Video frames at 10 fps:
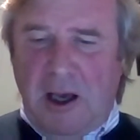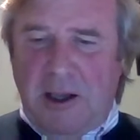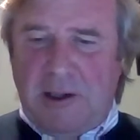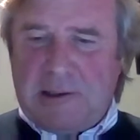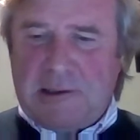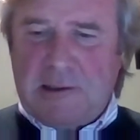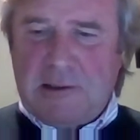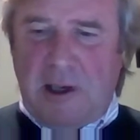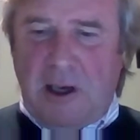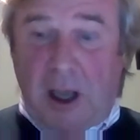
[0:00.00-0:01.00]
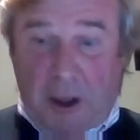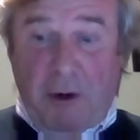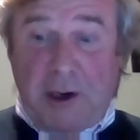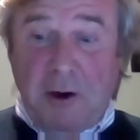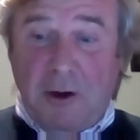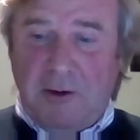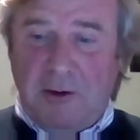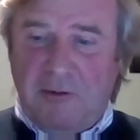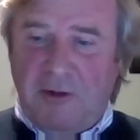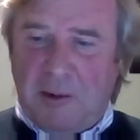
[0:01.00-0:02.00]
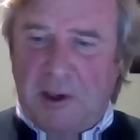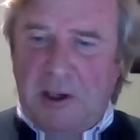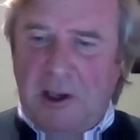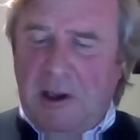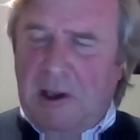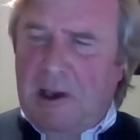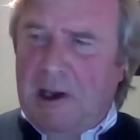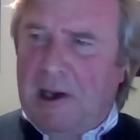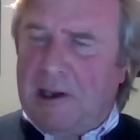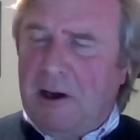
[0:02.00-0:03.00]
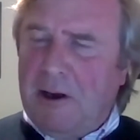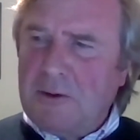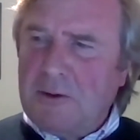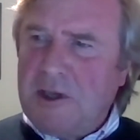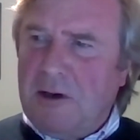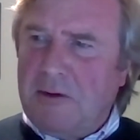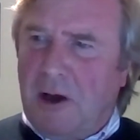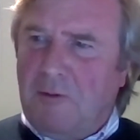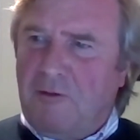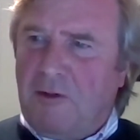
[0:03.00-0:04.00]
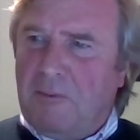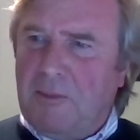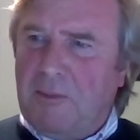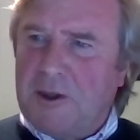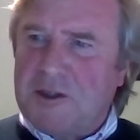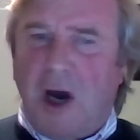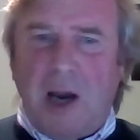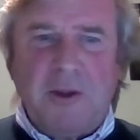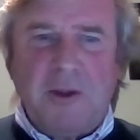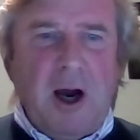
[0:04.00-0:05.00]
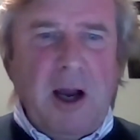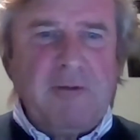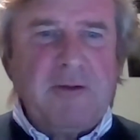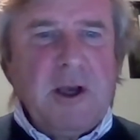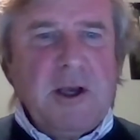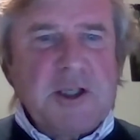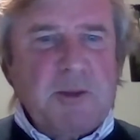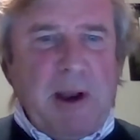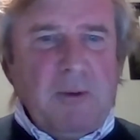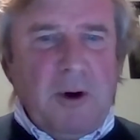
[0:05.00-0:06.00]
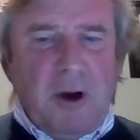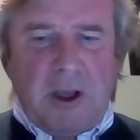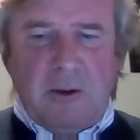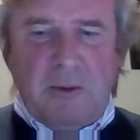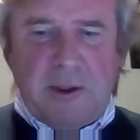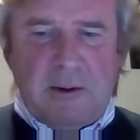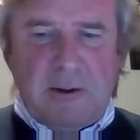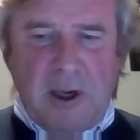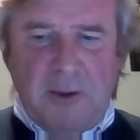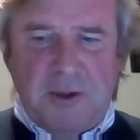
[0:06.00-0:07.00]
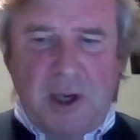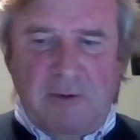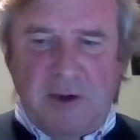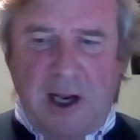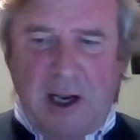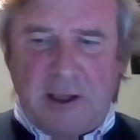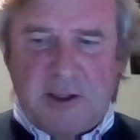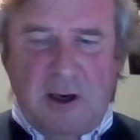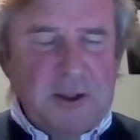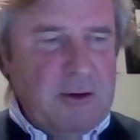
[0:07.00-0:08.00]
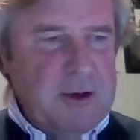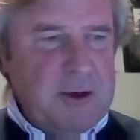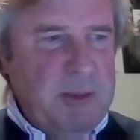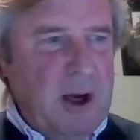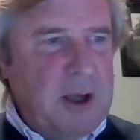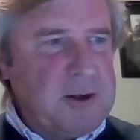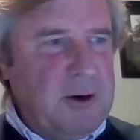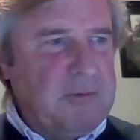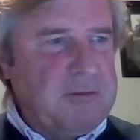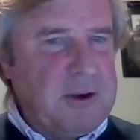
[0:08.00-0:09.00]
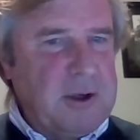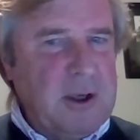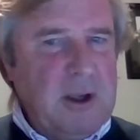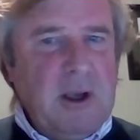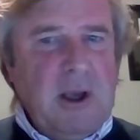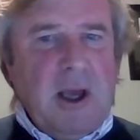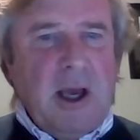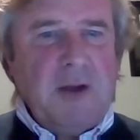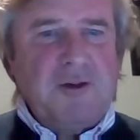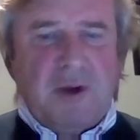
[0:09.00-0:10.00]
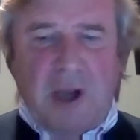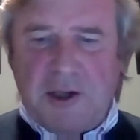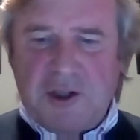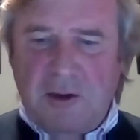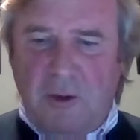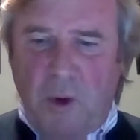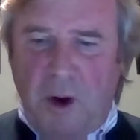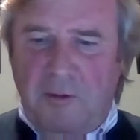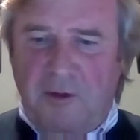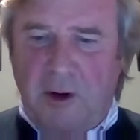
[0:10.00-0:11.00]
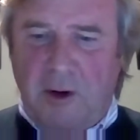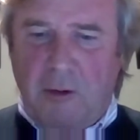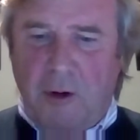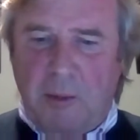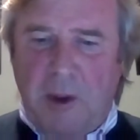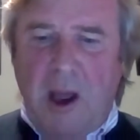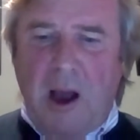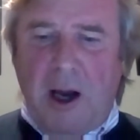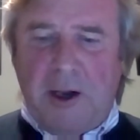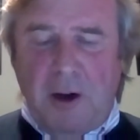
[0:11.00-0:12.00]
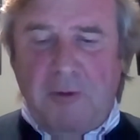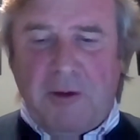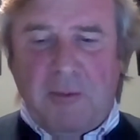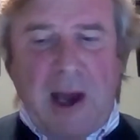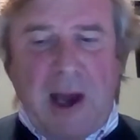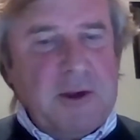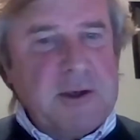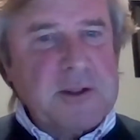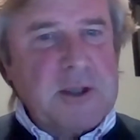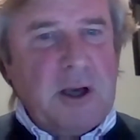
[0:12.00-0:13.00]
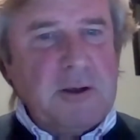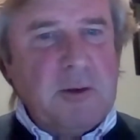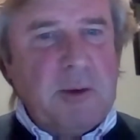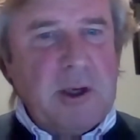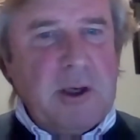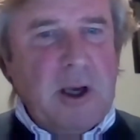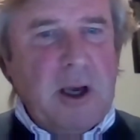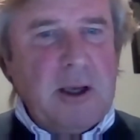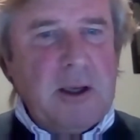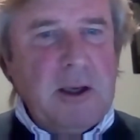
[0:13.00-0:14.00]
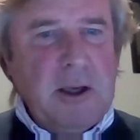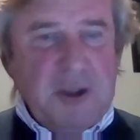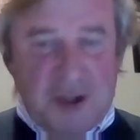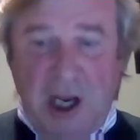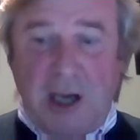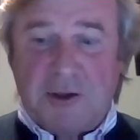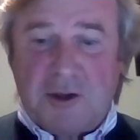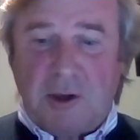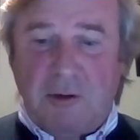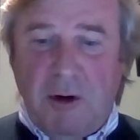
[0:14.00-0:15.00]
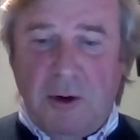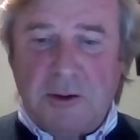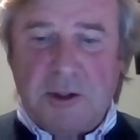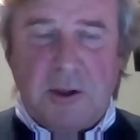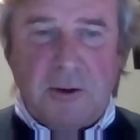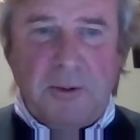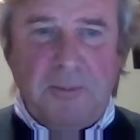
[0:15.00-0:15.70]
is a great honour for me, and I also know from the time that I've spent working with David Alexander as part of the Education and Welfare Group, I know from that it's going to be a challenging role too.